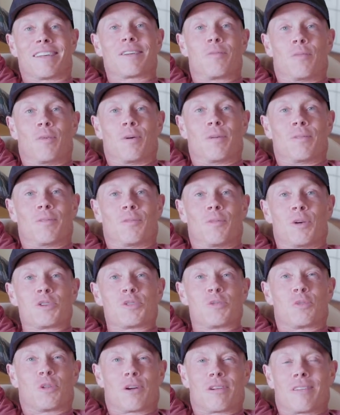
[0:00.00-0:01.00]
Like, what, what
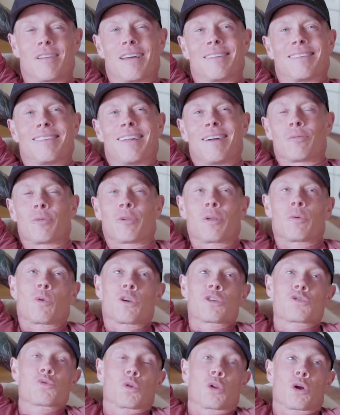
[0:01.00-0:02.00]
did you learn? Not, not really
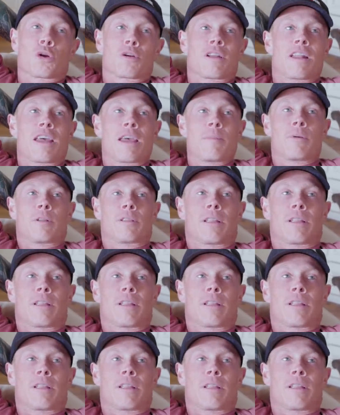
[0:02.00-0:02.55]
what did you learn today,